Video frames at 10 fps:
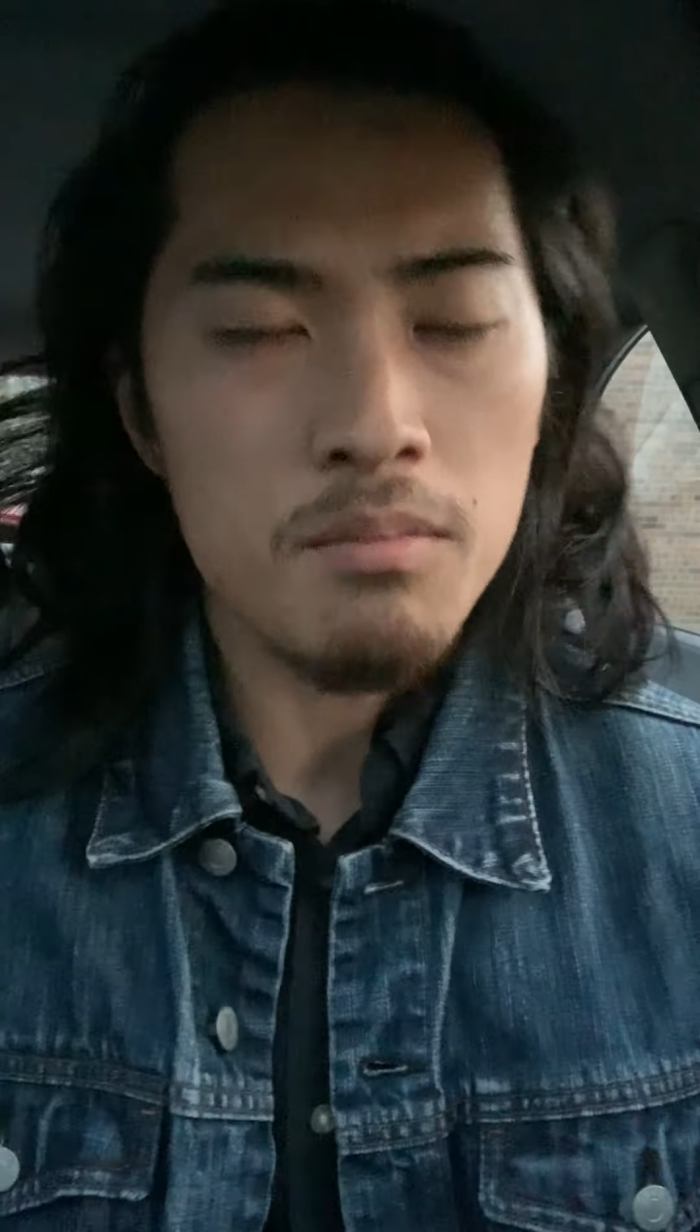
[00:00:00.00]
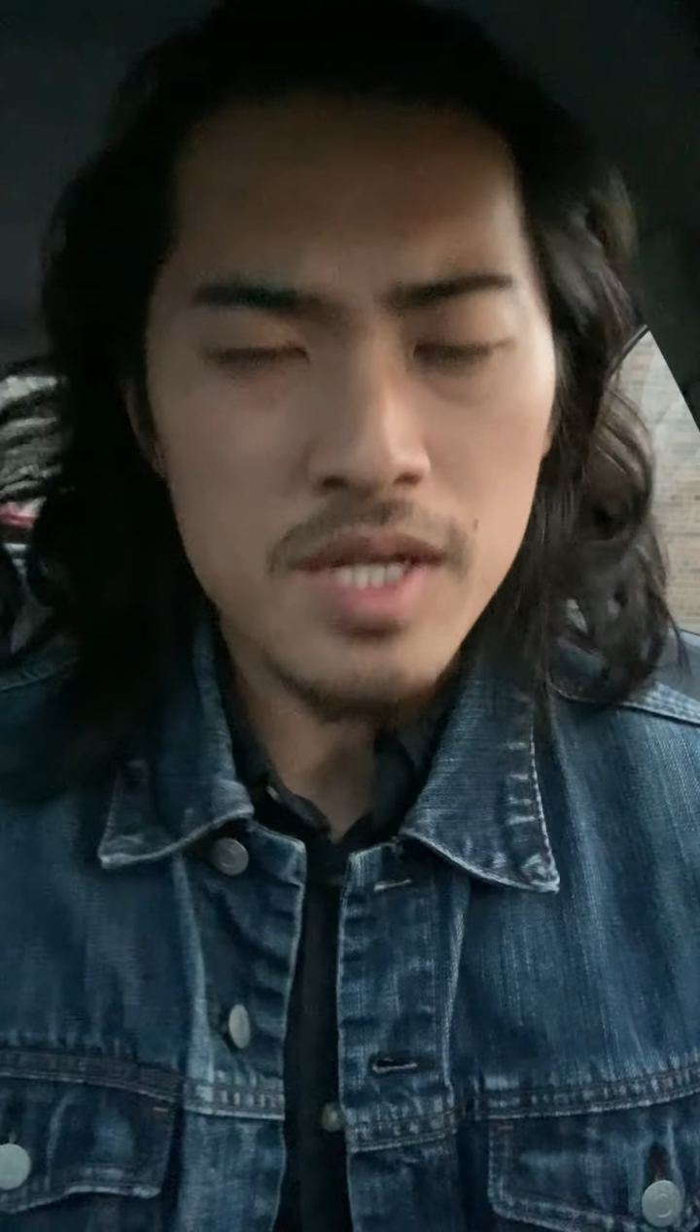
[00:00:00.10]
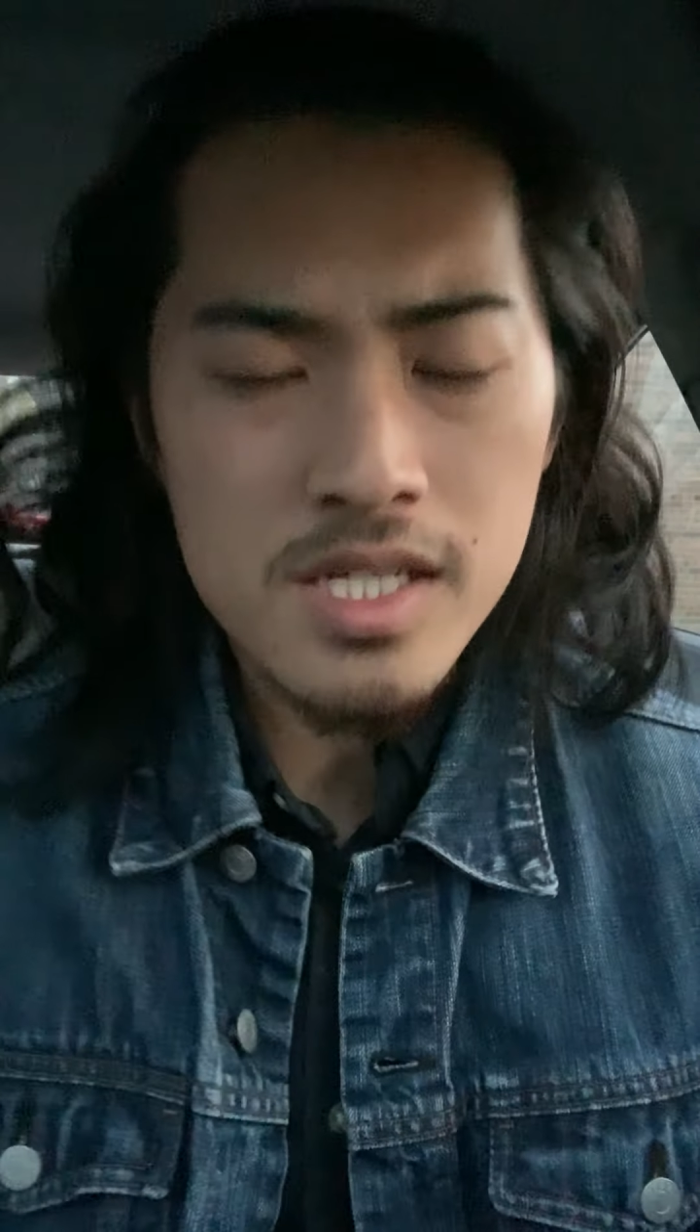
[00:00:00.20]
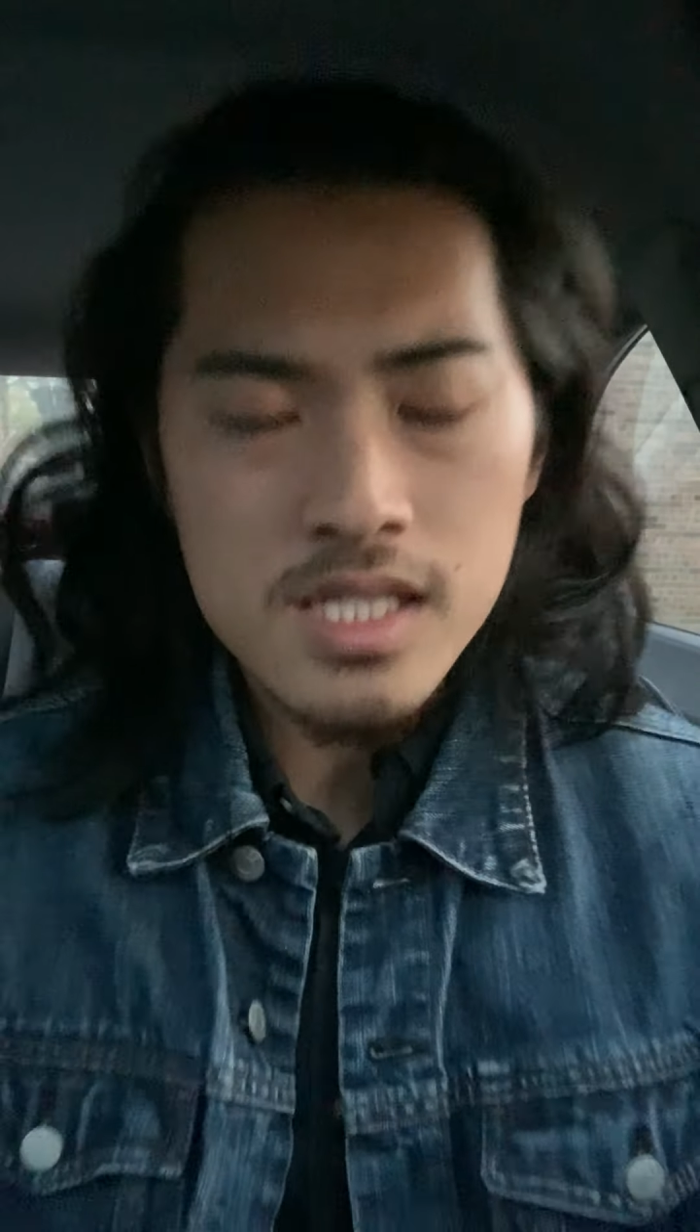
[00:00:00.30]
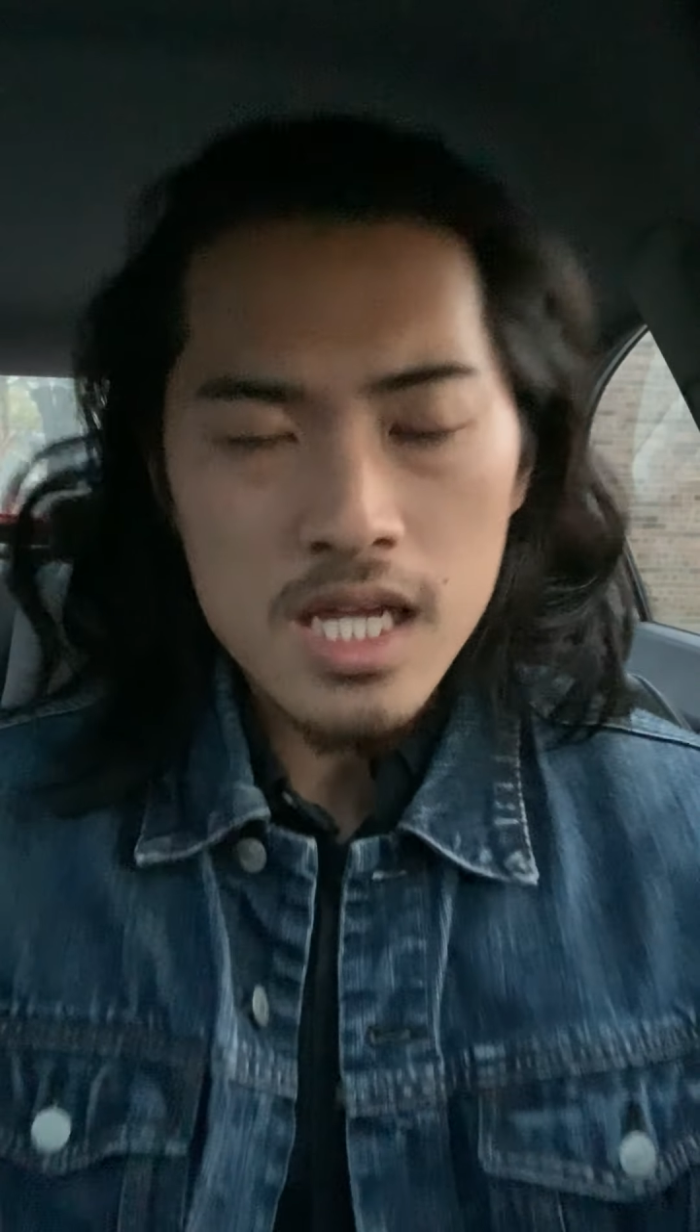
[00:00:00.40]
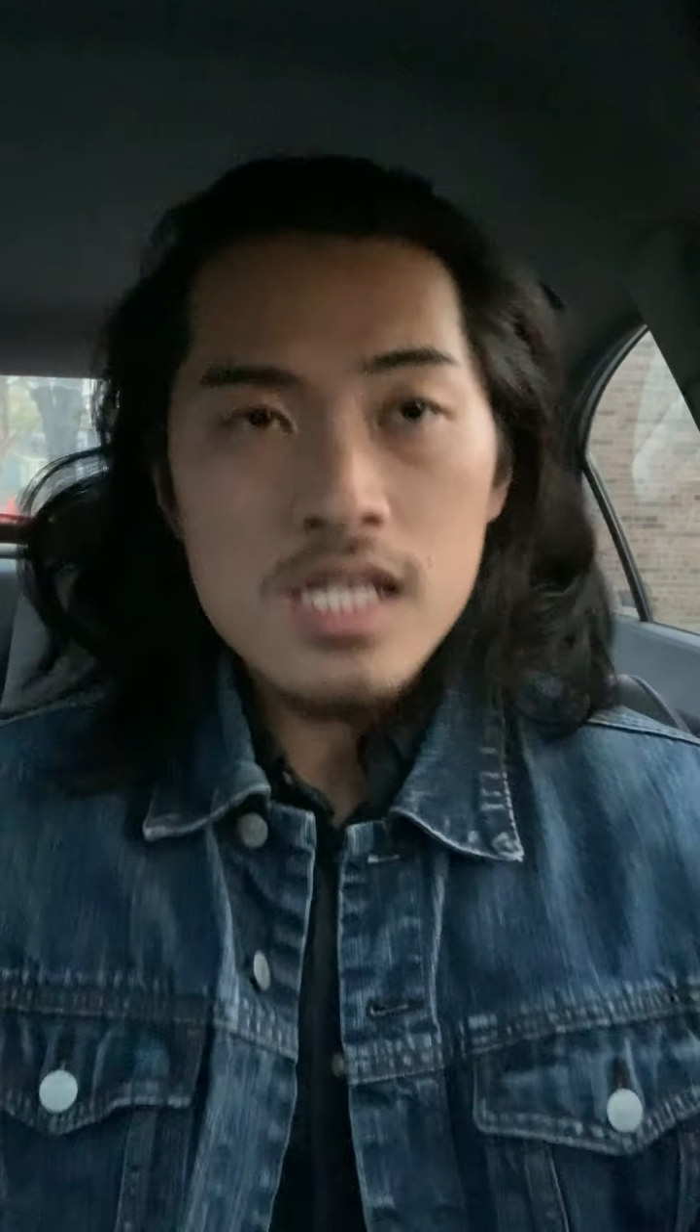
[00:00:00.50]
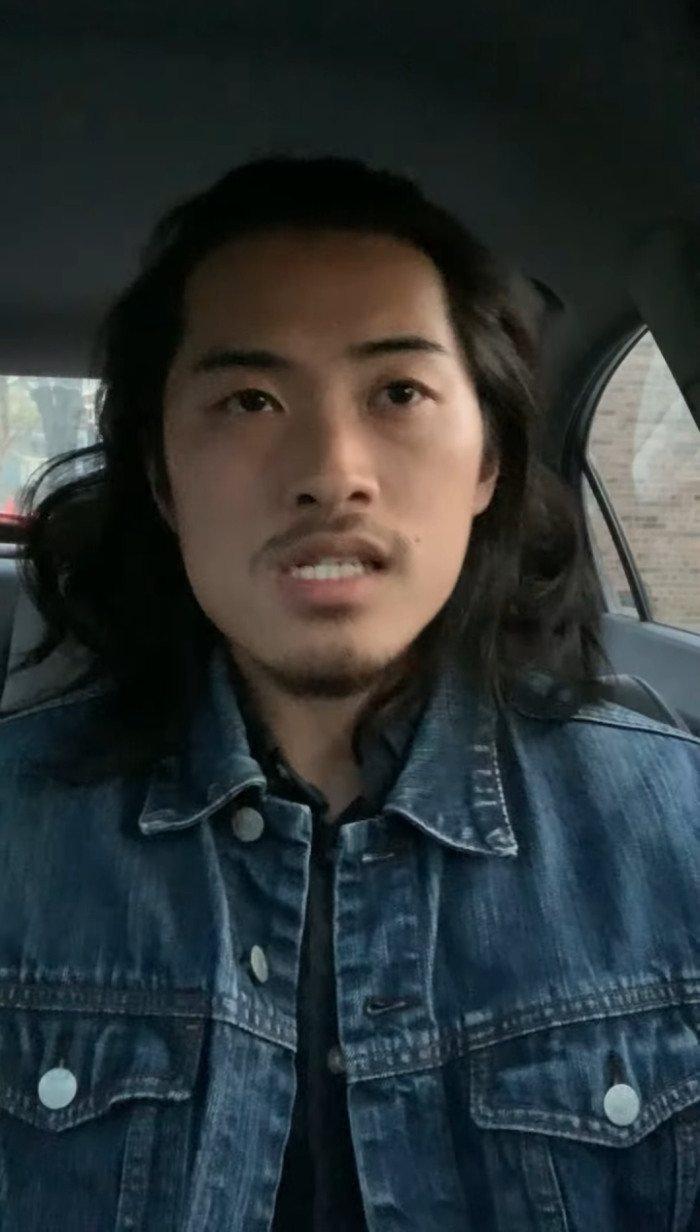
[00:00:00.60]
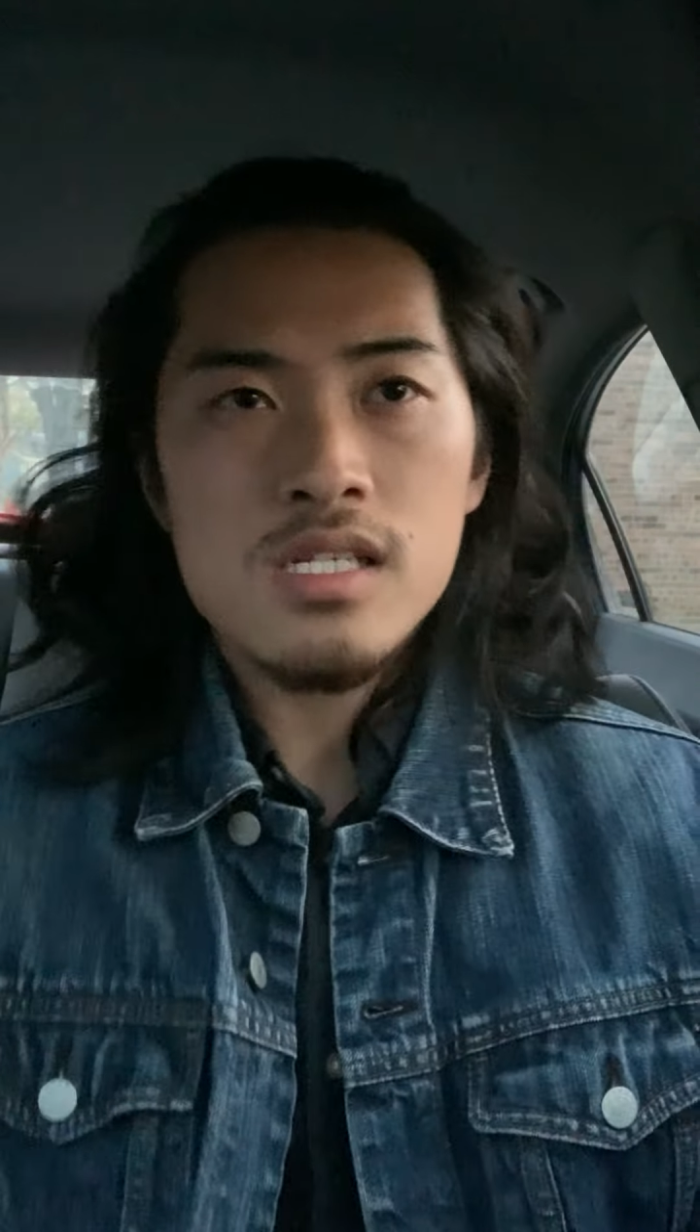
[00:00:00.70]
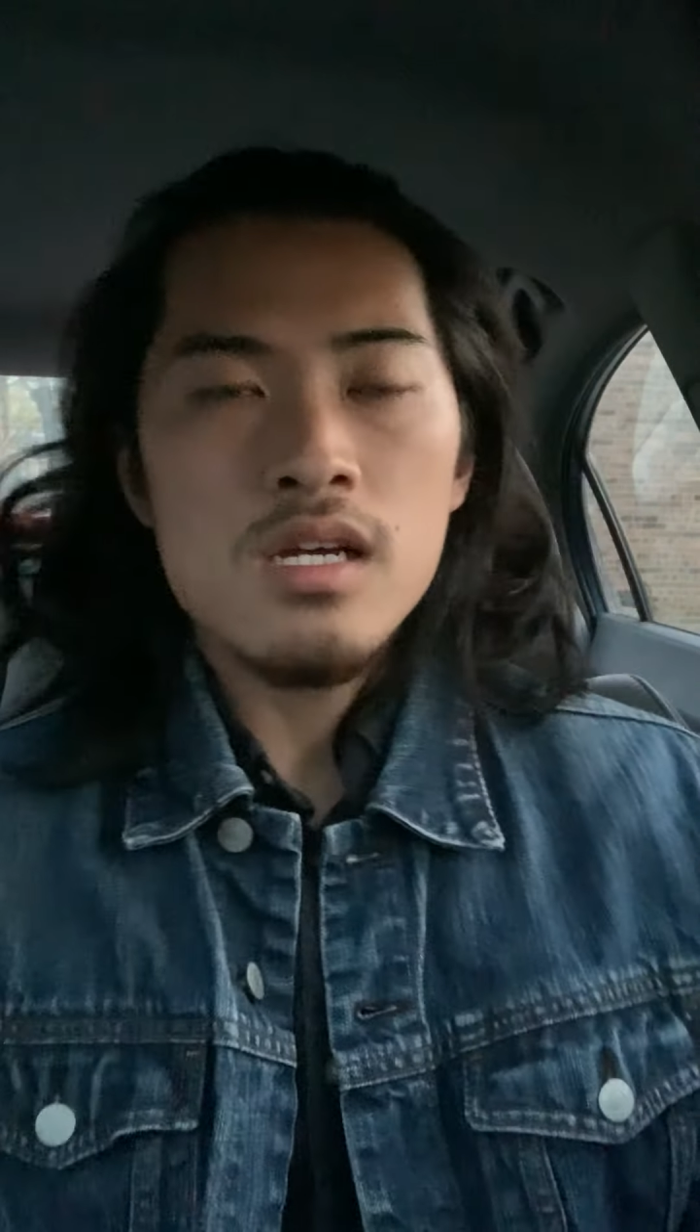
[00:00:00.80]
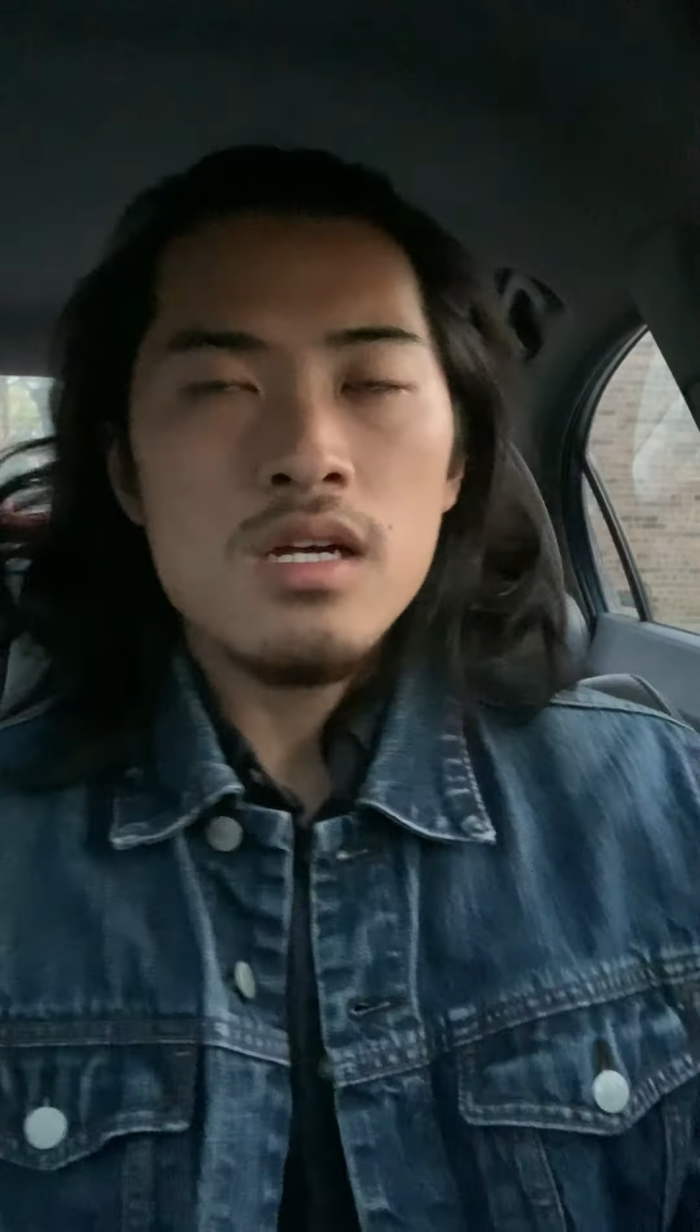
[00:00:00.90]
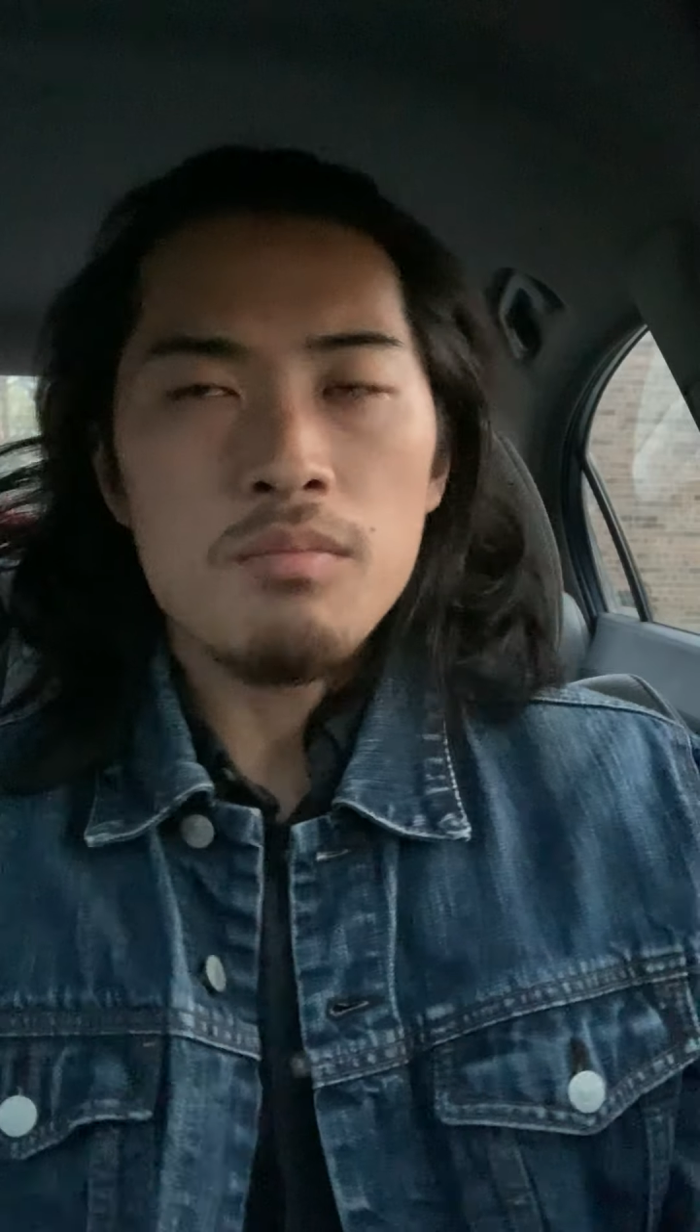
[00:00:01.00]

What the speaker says: business.